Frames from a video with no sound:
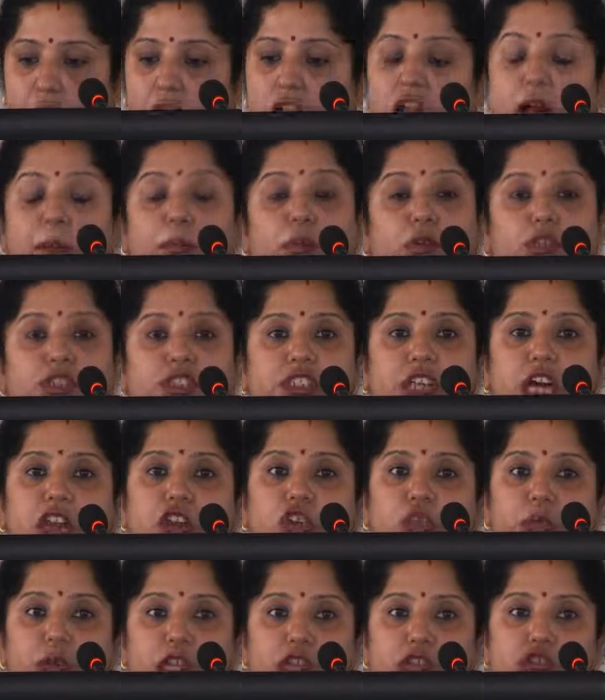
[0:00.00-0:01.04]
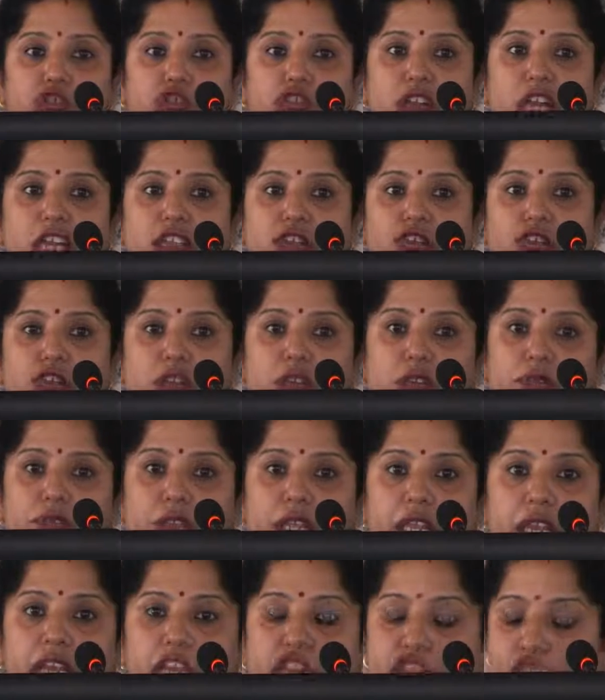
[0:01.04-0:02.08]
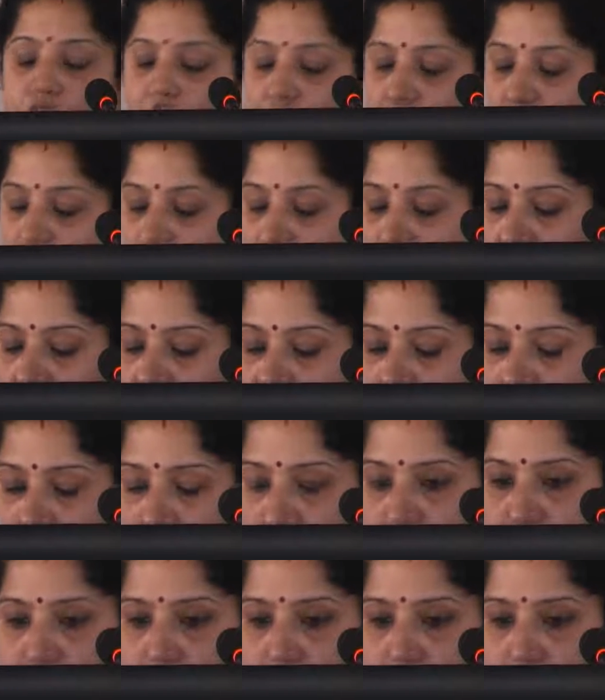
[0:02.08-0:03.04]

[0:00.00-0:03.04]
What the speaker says: Kaposi sarcoma, usually associated with HIV virus.